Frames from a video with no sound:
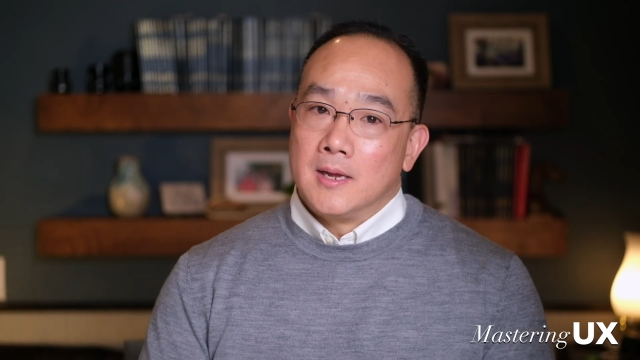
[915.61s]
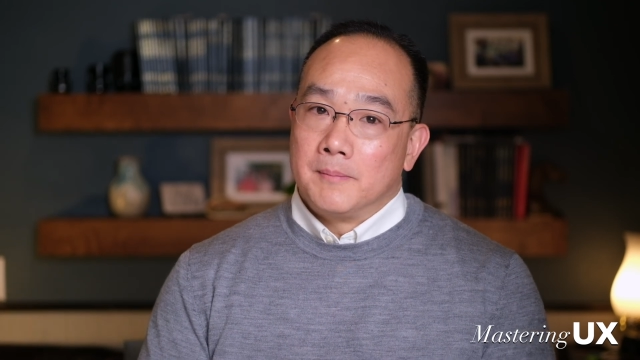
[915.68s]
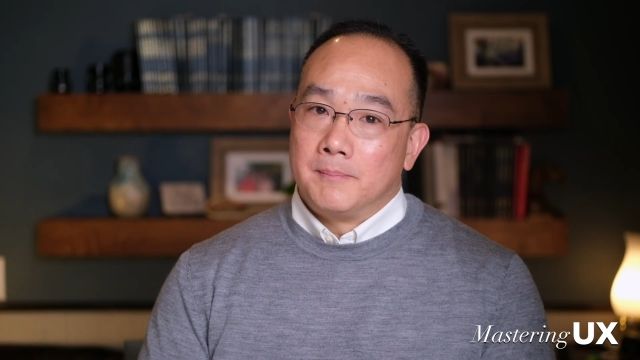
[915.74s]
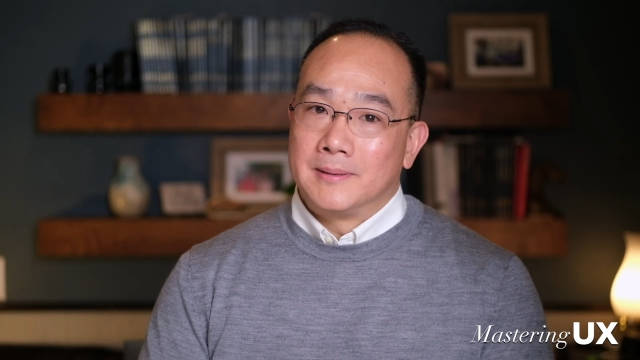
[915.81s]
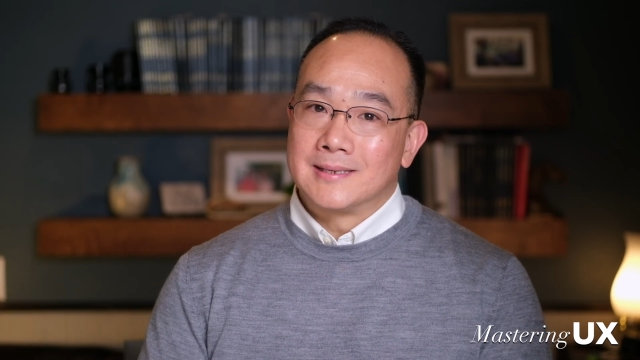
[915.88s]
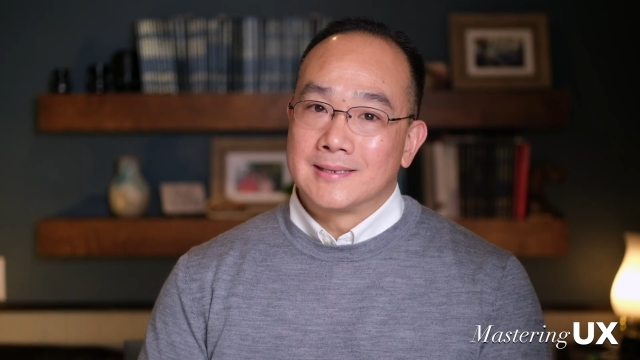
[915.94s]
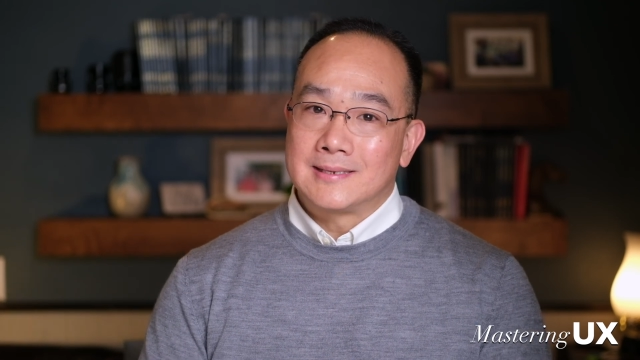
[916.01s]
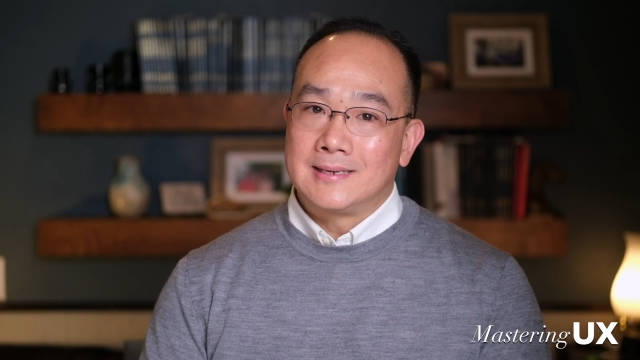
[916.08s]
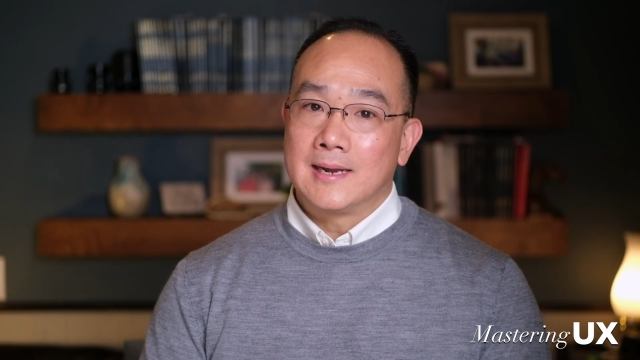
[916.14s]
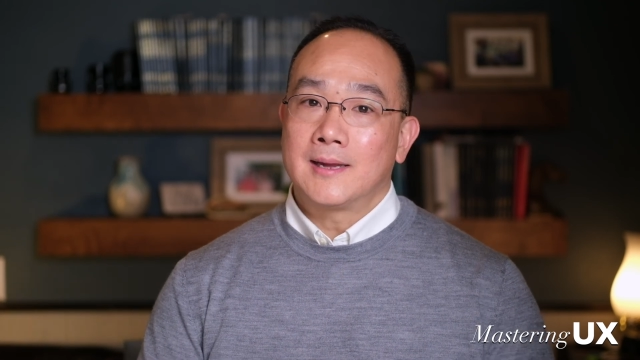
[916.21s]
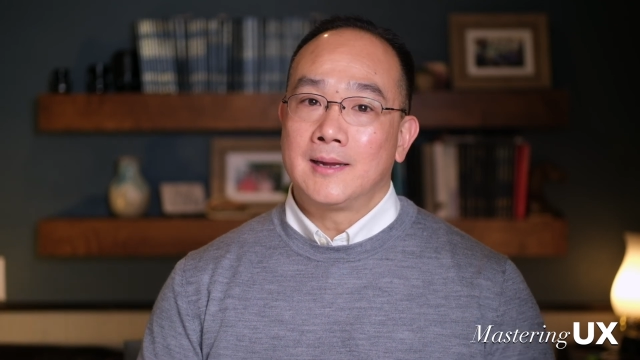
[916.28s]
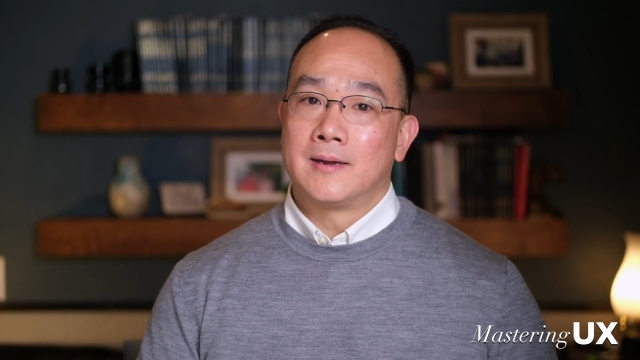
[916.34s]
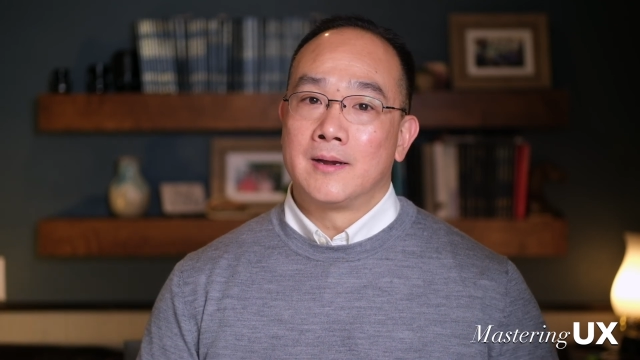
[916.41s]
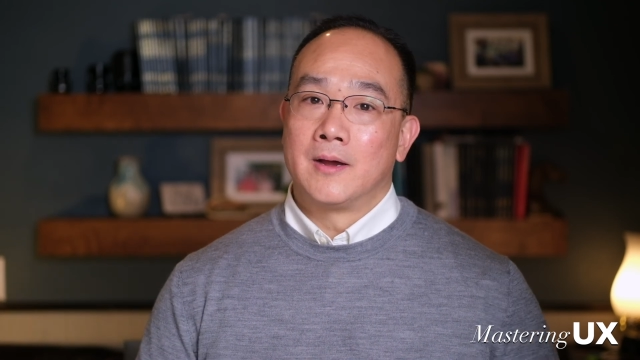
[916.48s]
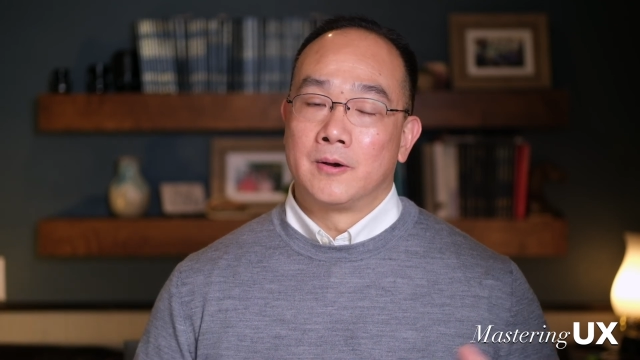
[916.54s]
But the
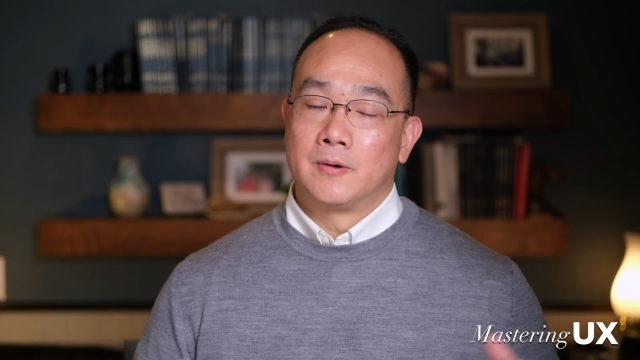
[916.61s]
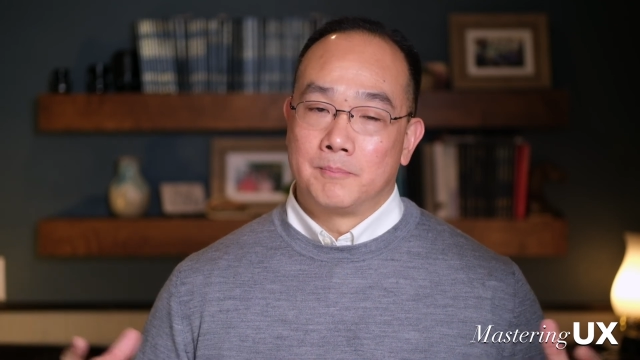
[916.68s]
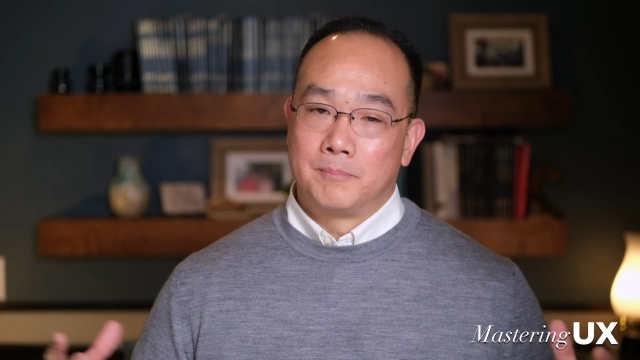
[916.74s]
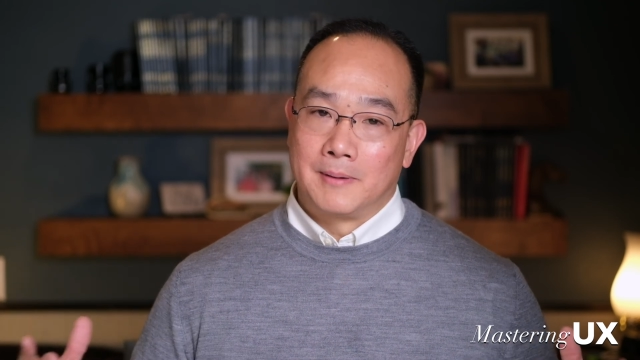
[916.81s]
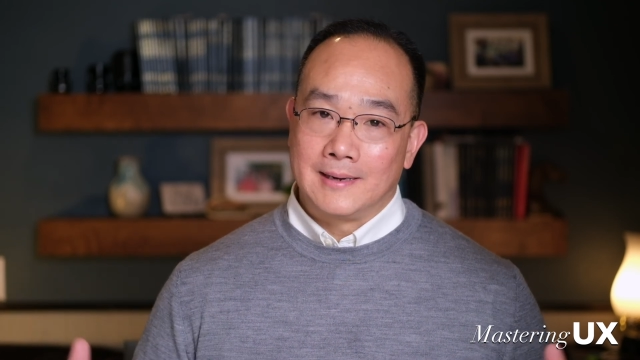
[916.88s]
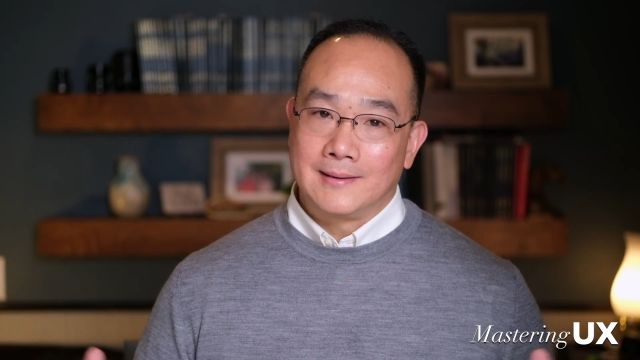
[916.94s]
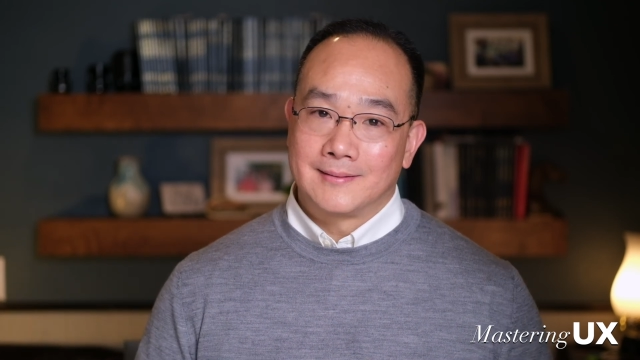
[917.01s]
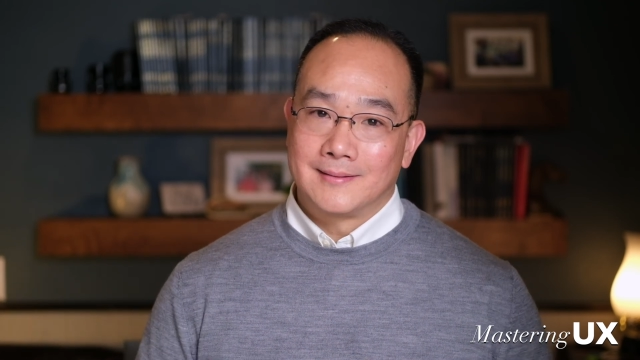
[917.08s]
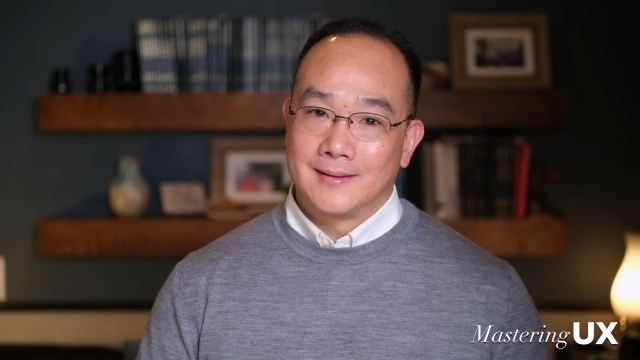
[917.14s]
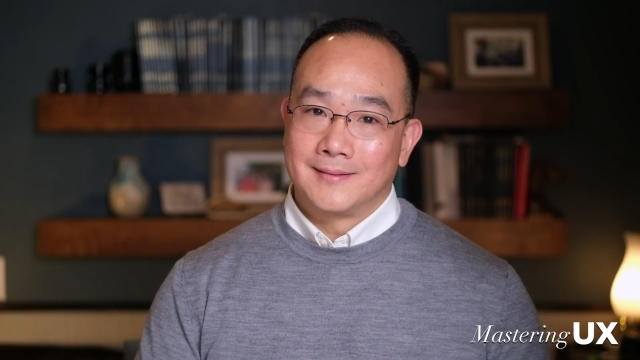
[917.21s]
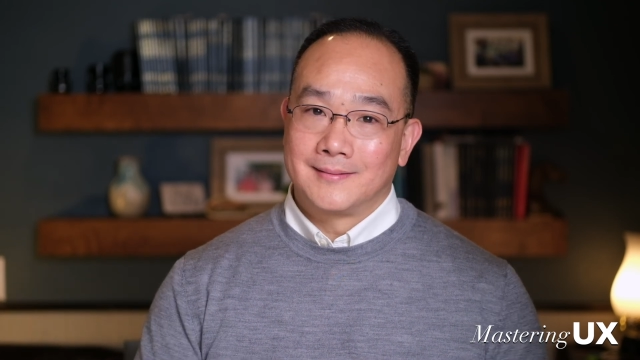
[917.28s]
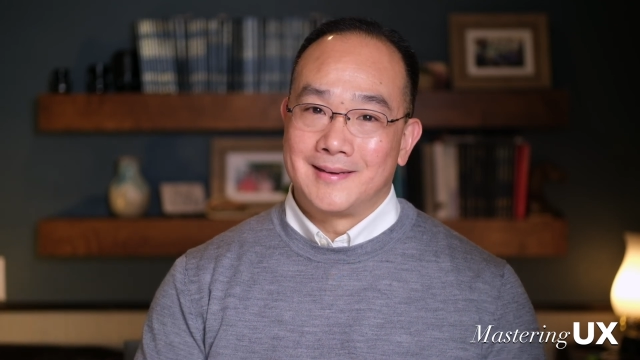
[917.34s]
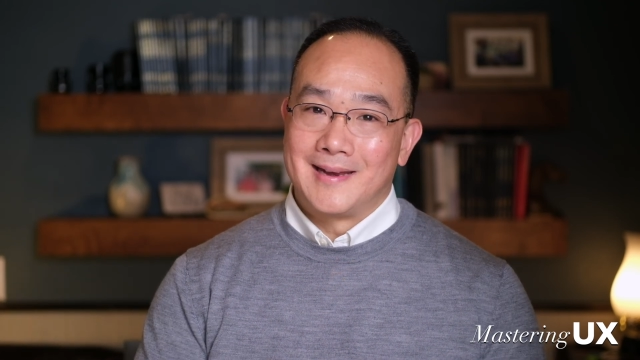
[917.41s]
sticky note breaks things